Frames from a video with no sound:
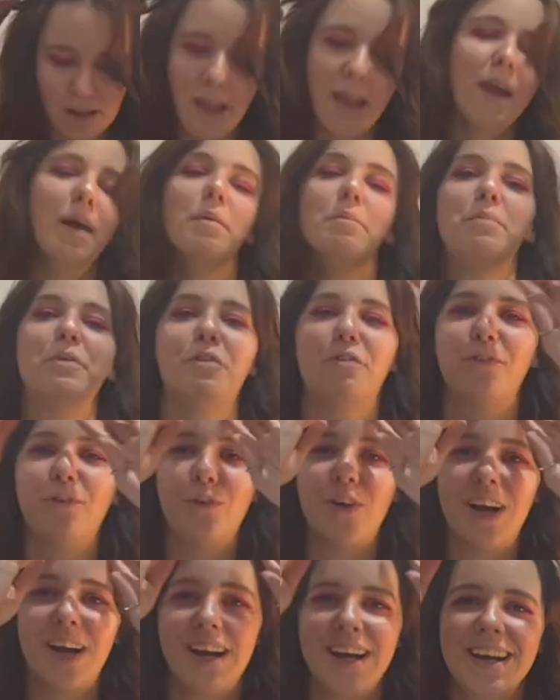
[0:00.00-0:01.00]
And
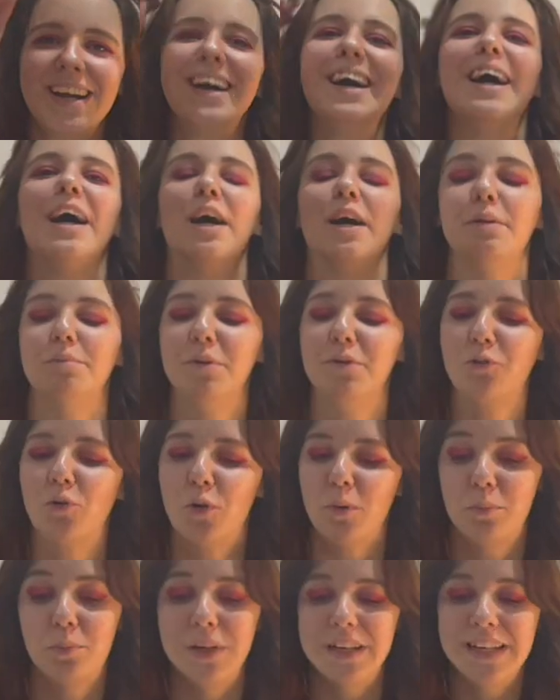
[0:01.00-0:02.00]
before, uh,
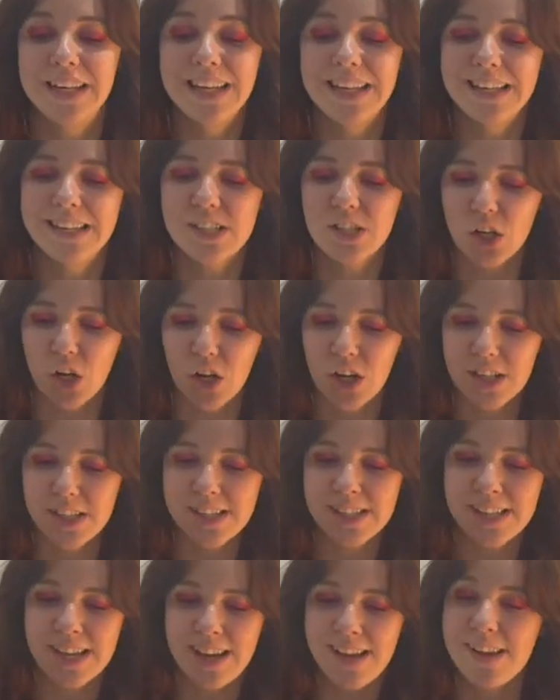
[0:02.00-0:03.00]
before Britney
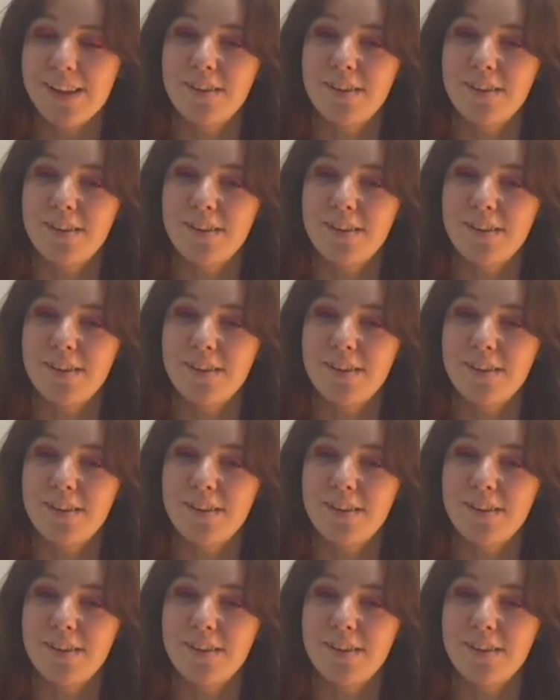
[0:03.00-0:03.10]
starts